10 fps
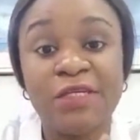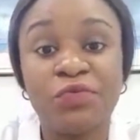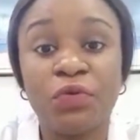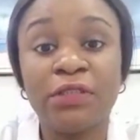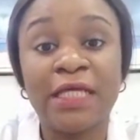
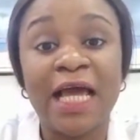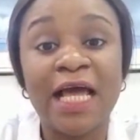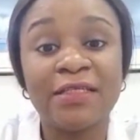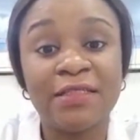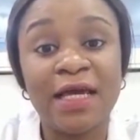when the
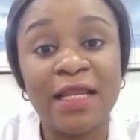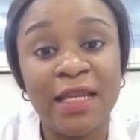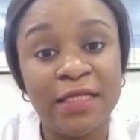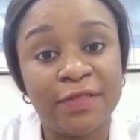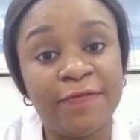axial
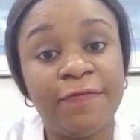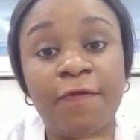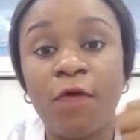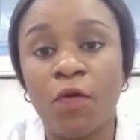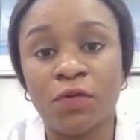lens
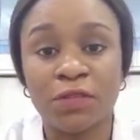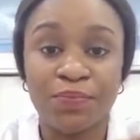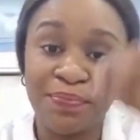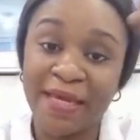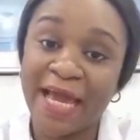falls
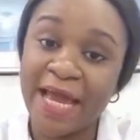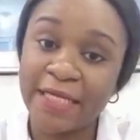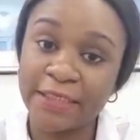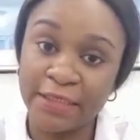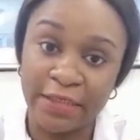
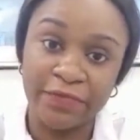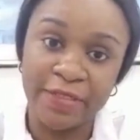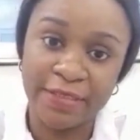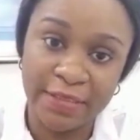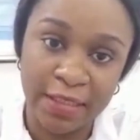behind the
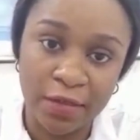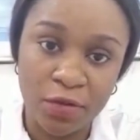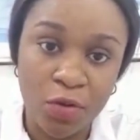retina